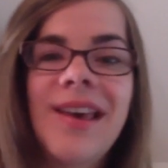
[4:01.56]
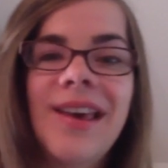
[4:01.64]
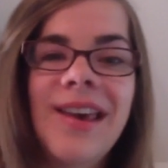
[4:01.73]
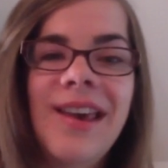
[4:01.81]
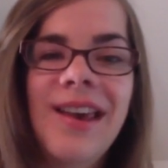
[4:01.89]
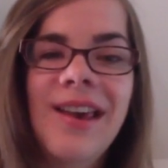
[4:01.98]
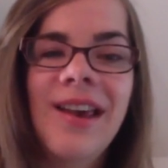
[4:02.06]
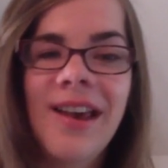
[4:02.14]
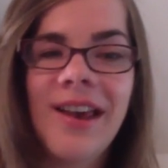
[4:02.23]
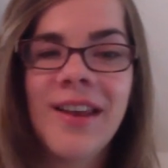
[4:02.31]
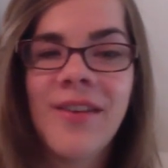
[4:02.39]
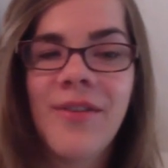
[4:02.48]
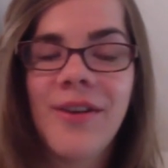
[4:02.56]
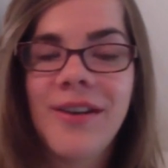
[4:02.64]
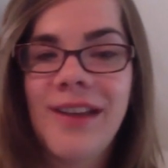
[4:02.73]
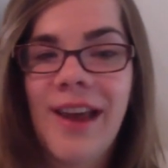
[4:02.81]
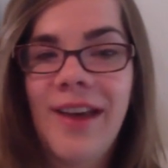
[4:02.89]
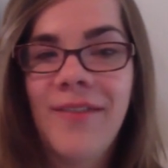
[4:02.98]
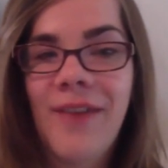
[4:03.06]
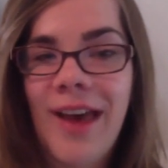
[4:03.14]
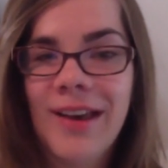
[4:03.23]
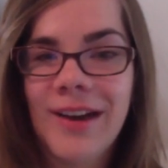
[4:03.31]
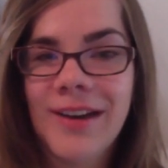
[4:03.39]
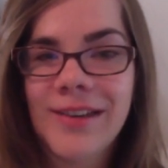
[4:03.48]
E is for Dave
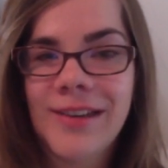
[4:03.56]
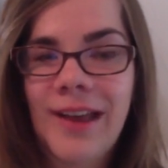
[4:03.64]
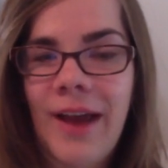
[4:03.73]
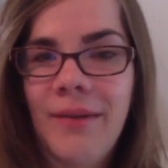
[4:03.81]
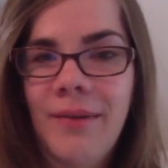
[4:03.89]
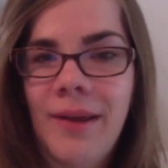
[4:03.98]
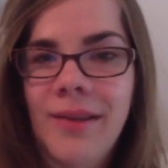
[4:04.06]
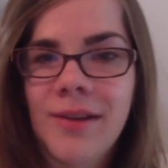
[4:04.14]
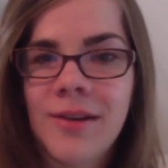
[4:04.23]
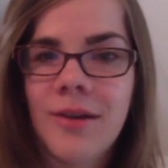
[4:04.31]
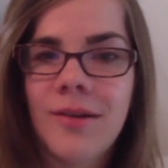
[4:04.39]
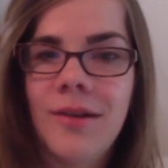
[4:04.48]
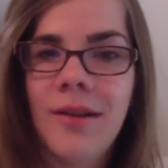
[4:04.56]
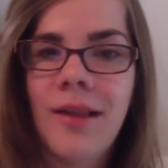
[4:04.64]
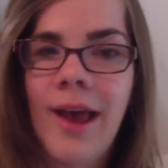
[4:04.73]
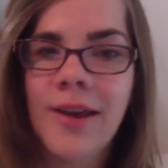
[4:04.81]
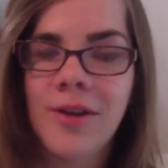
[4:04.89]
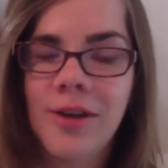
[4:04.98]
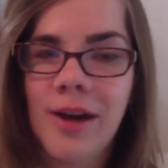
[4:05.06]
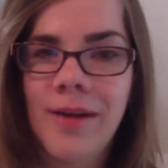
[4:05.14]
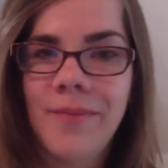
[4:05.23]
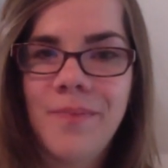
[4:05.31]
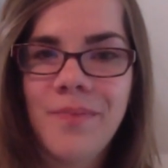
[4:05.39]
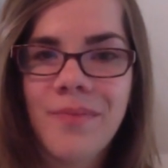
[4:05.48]
Eggars. I read The Circle last year.
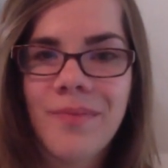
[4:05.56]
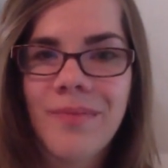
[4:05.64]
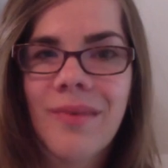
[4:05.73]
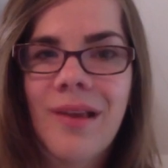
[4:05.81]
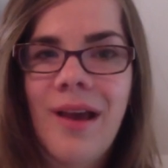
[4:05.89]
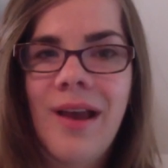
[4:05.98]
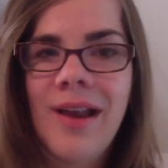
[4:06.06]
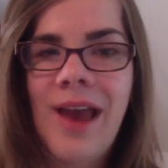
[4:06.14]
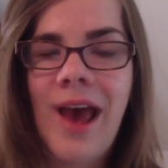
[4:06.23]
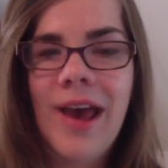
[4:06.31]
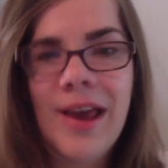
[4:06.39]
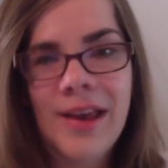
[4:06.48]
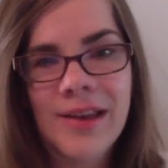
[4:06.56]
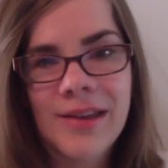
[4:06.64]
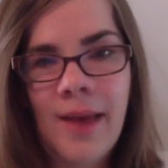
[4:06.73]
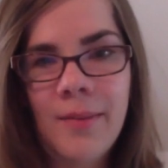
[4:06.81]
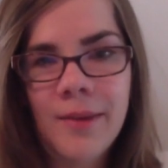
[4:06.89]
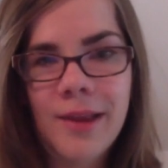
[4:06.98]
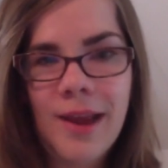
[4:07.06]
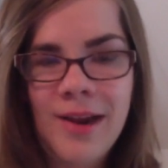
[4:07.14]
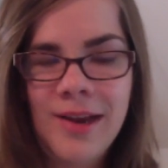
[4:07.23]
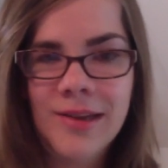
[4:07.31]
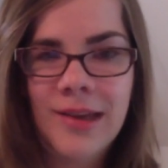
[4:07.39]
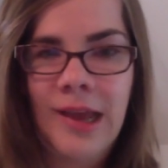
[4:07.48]
I
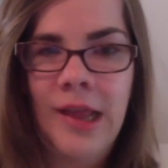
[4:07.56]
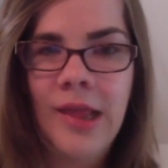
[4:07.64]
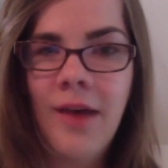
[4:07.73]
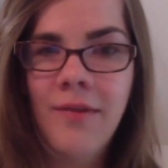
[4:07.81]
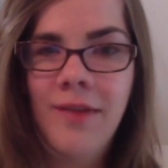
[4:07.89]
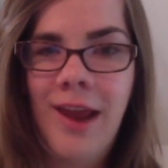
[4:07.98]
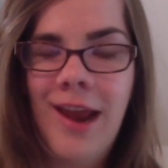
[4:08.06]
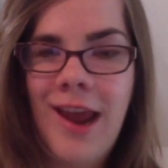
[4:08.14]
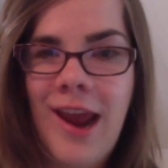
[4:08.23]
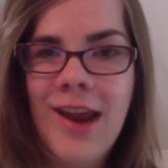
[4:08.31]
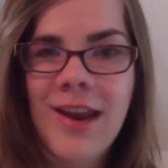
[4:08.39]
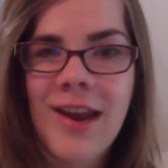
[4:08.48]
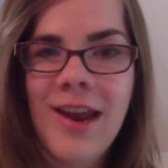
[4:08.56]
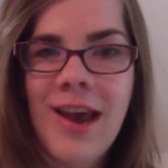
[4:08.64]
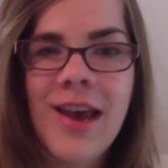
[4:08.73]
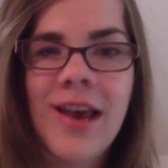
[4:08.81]
simultaneously loved and hated it.